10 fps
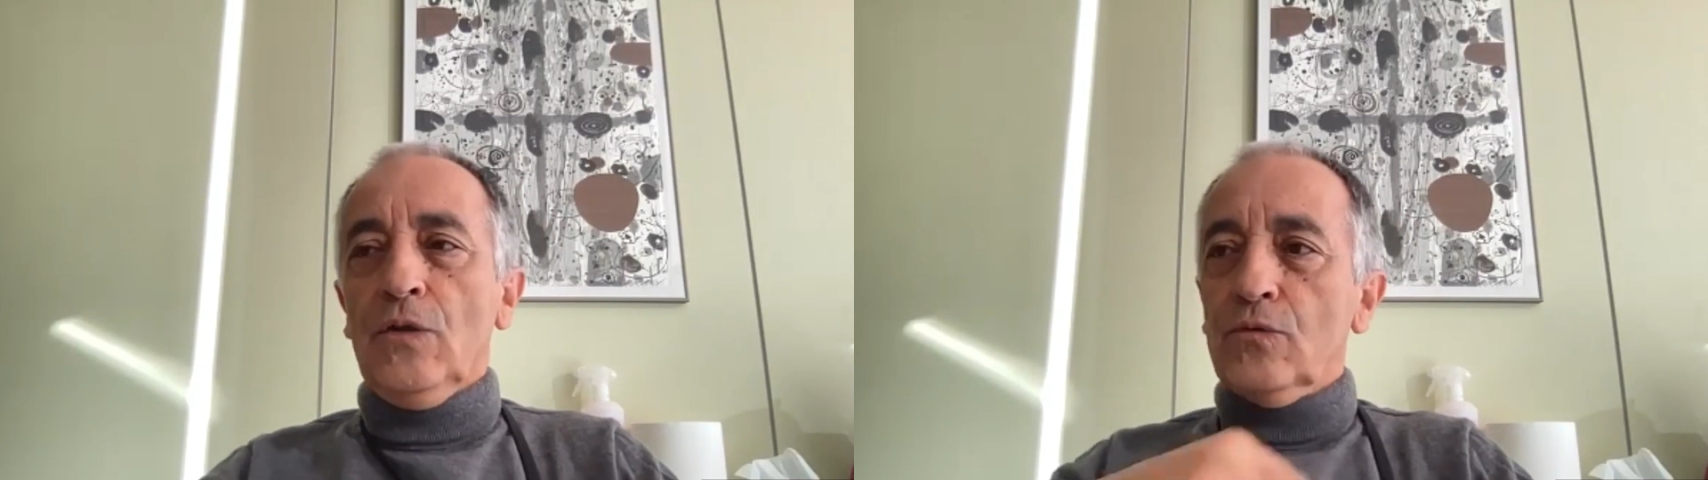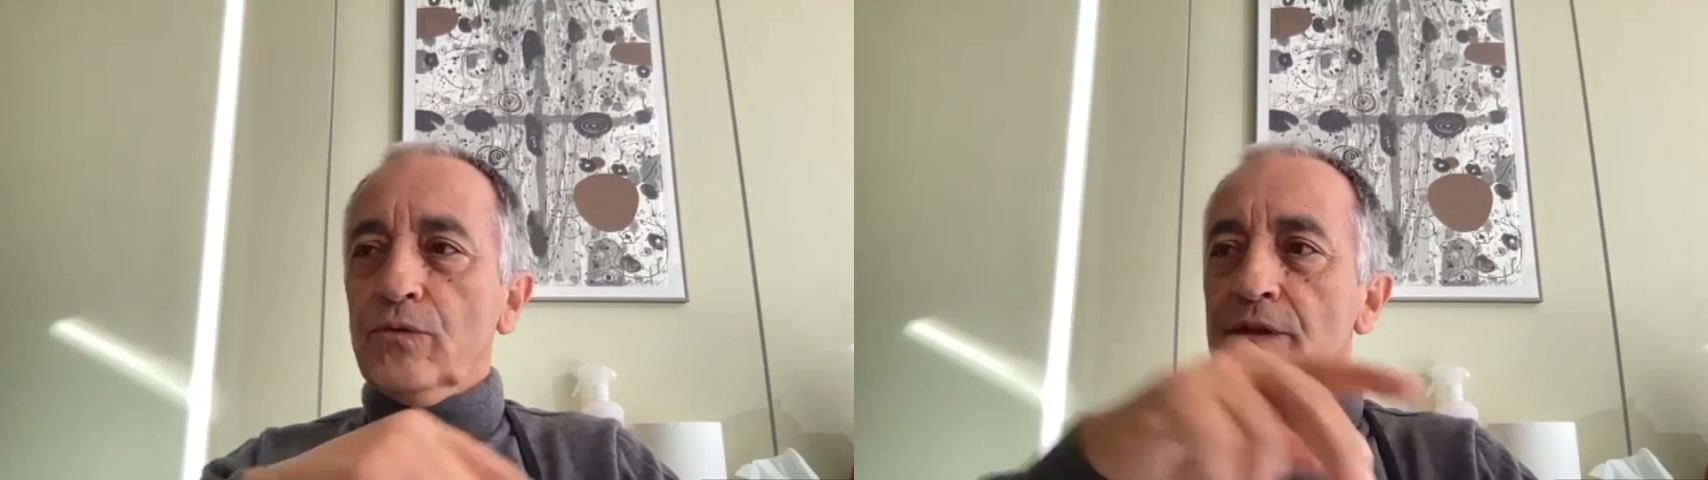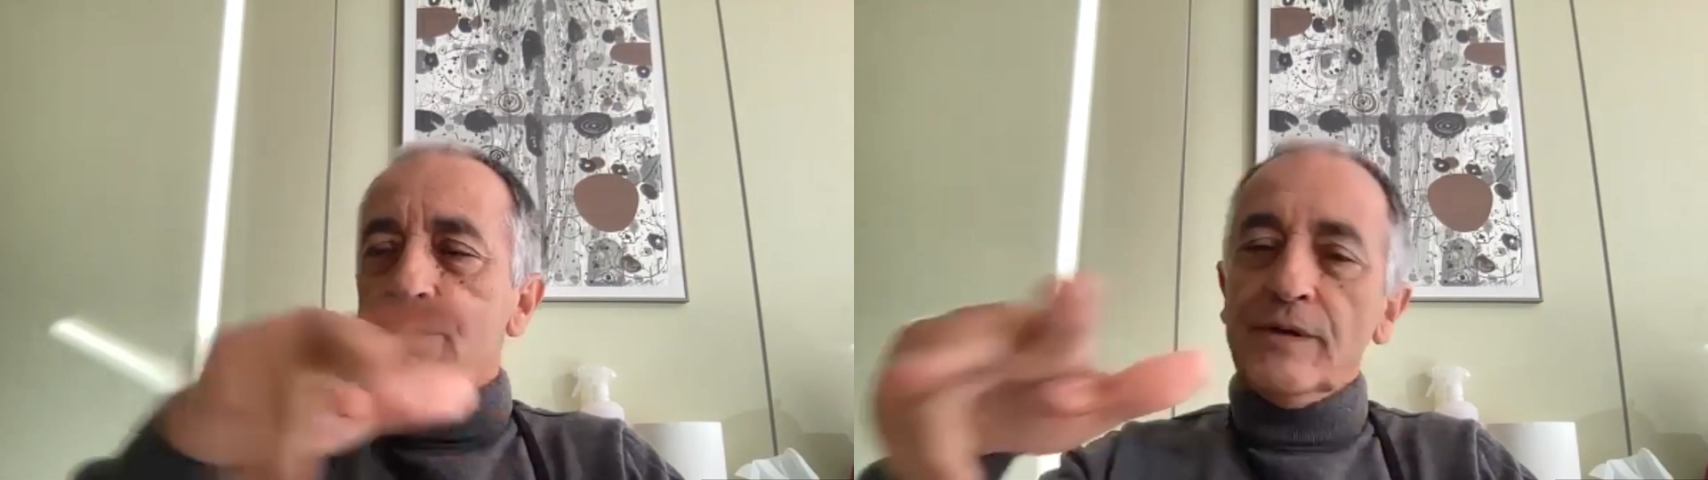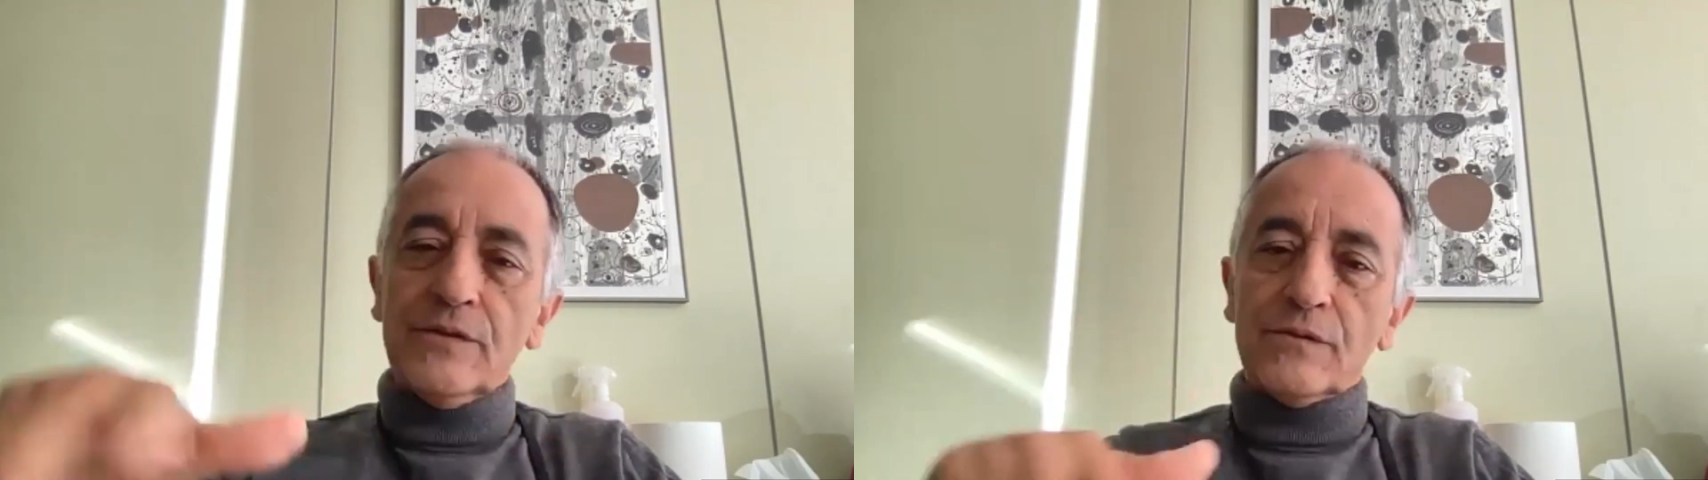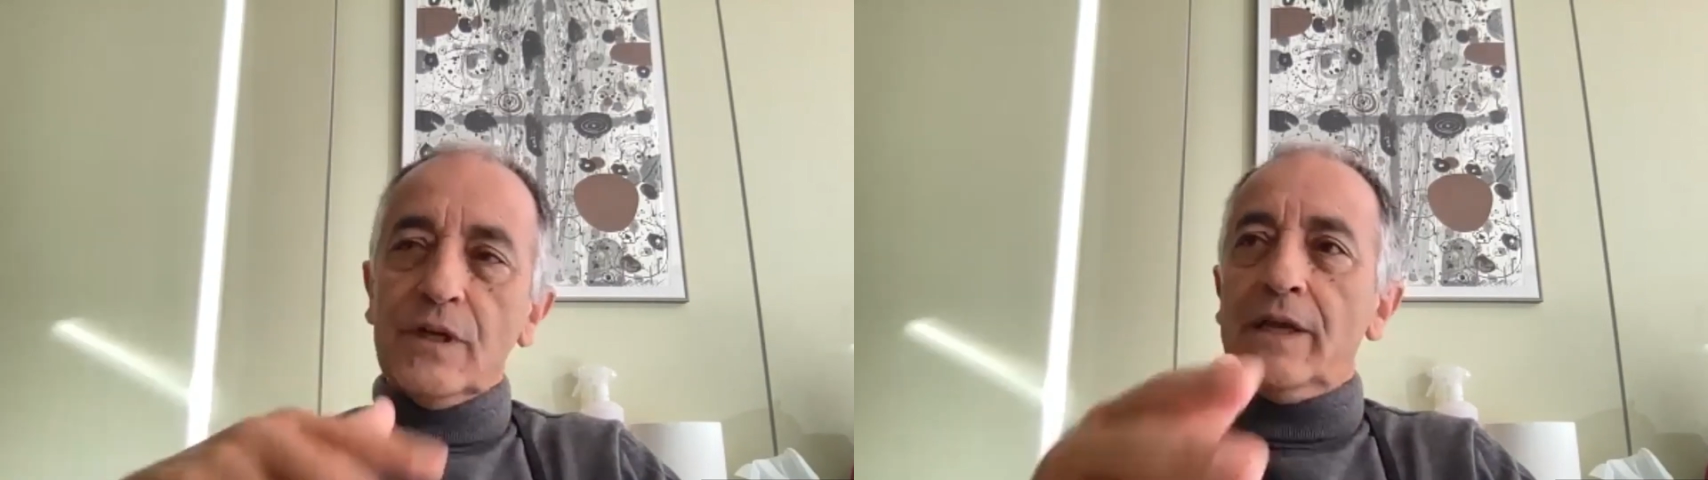to the 3
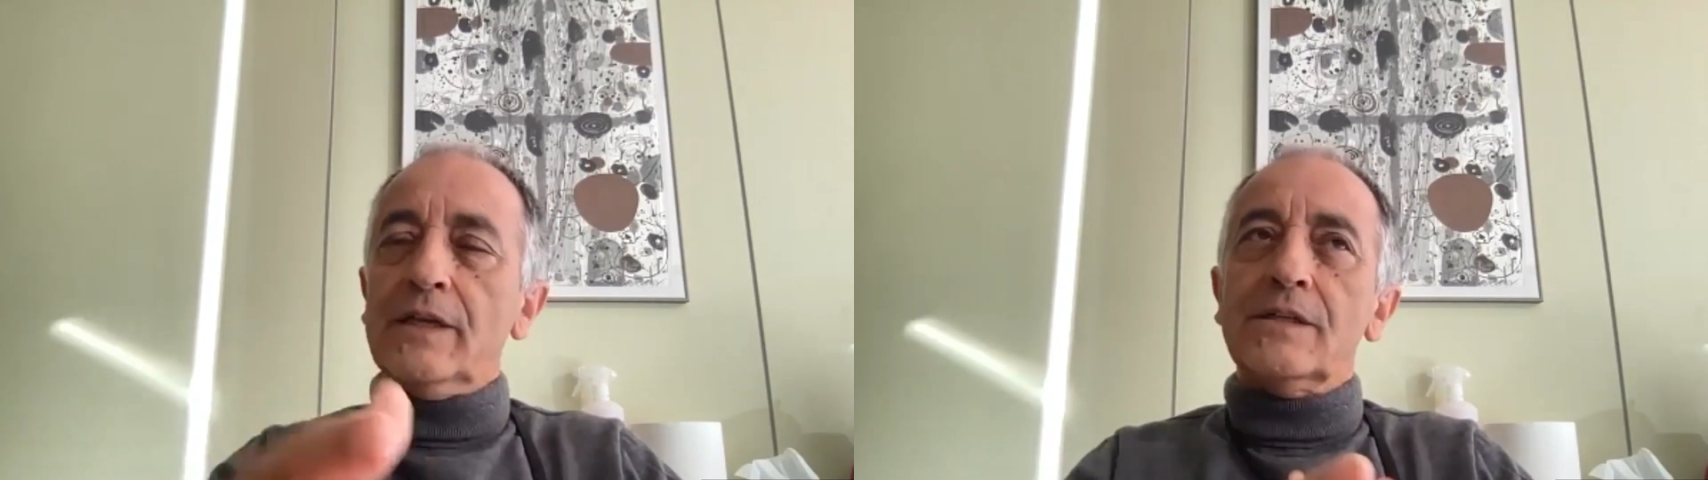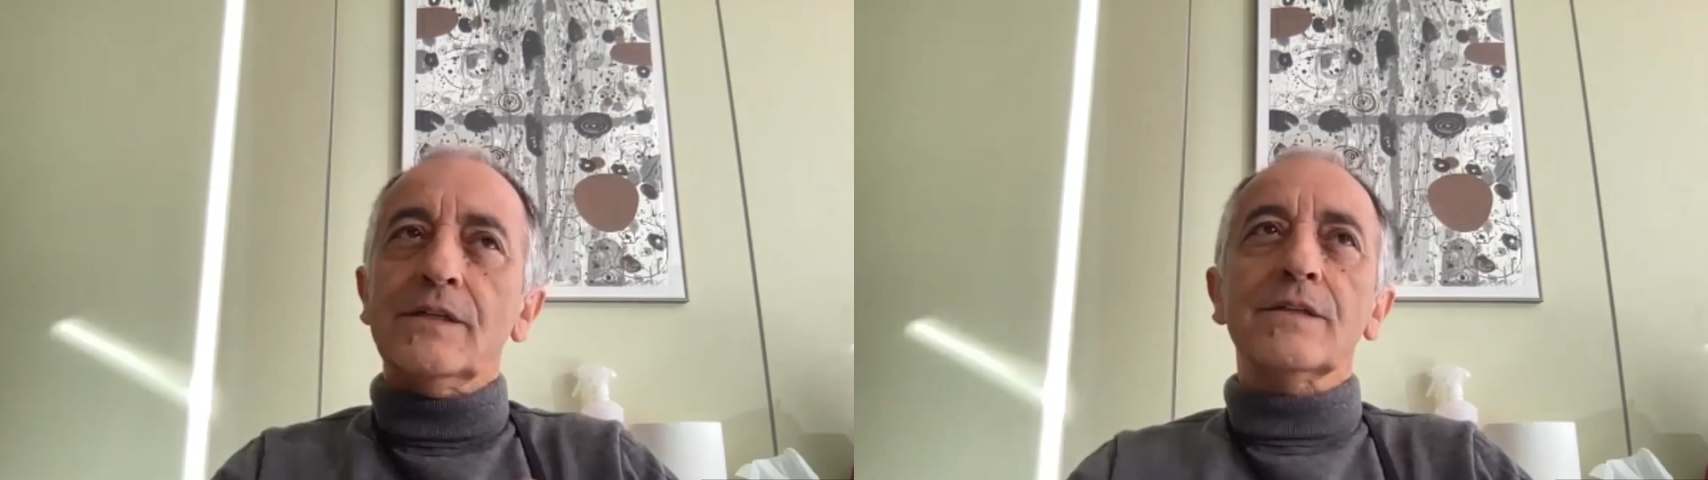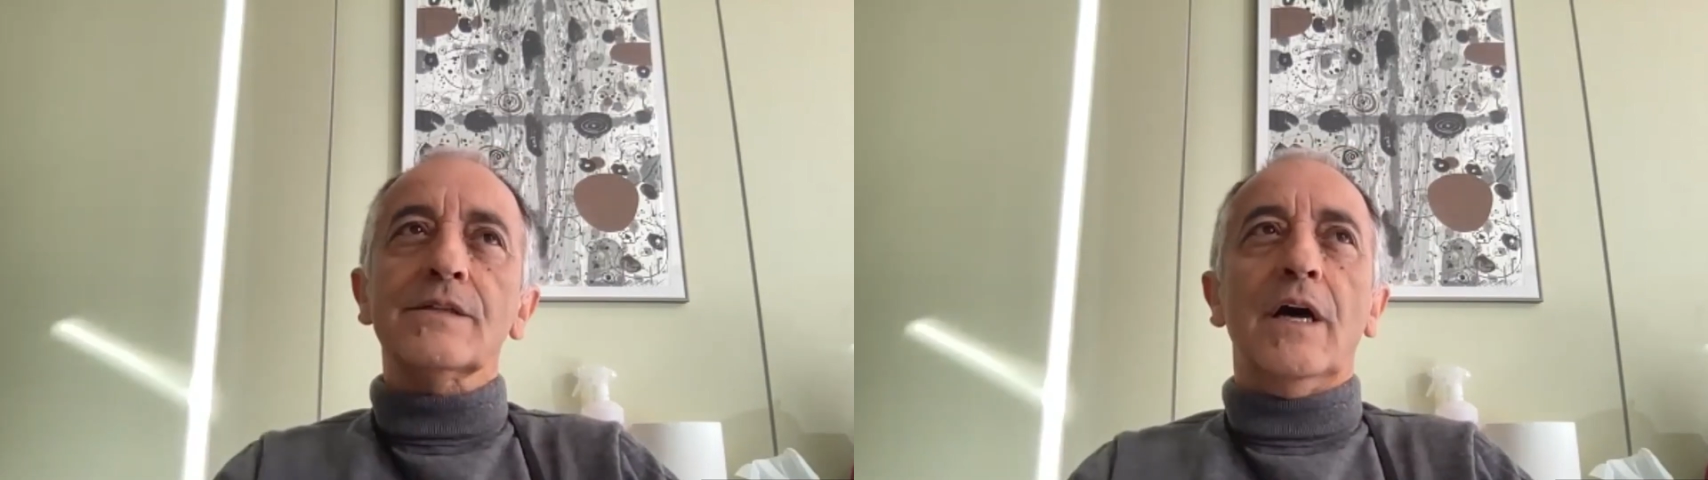societies